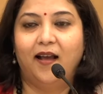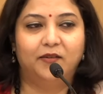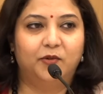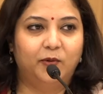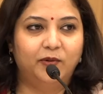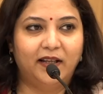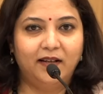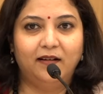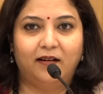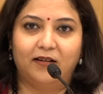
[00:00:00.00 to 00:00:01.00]
So
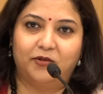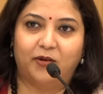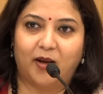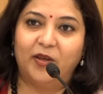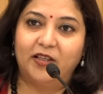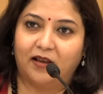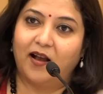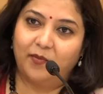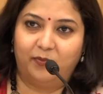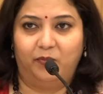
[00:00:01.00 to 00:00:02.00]
then tsunamis
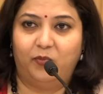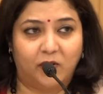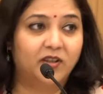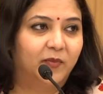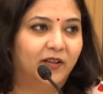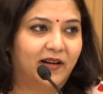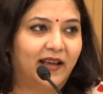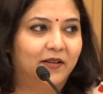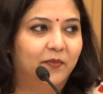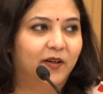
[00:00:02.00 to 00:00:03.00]
are possible,
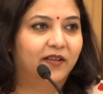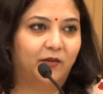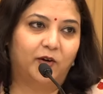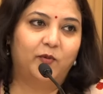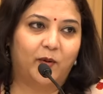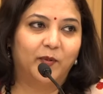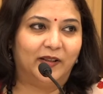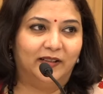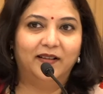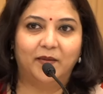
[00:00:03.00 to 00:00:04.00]
right? But they're not probable.